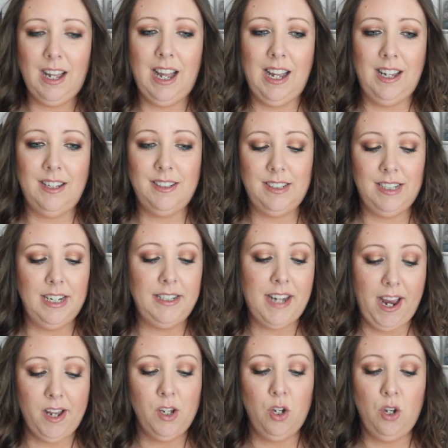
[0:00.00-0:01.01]
And
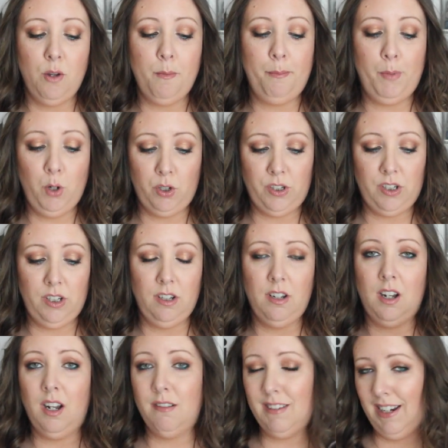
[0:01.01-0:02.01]
yeah, but
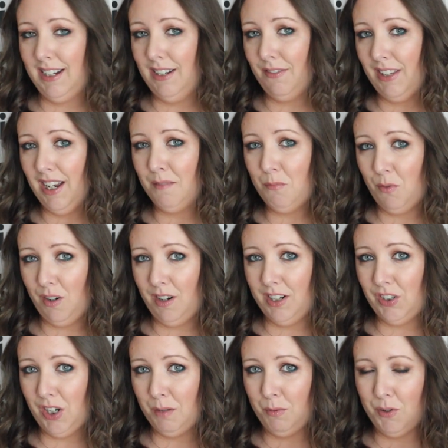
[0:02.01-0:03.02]
I would like if they had more
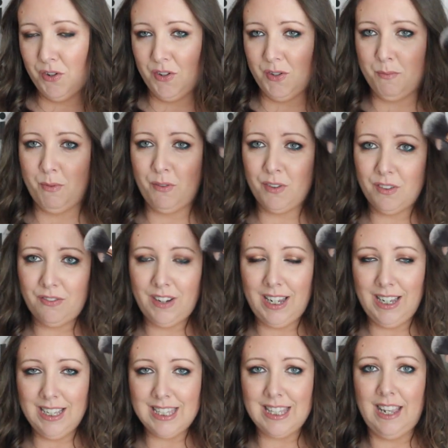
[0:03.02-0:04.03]
eyeshadow brushes. But for
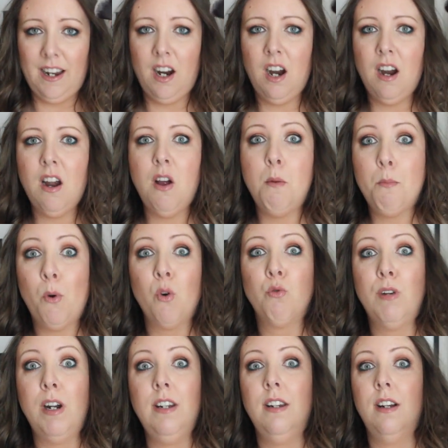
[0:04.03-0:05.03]
face, they
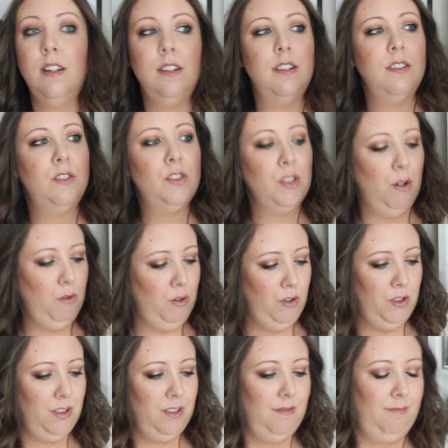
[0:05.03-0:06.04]
are so
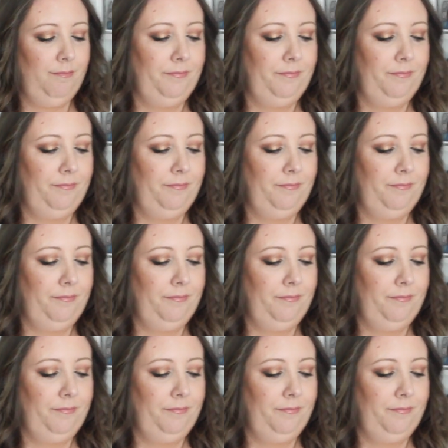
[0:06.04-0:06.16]
good.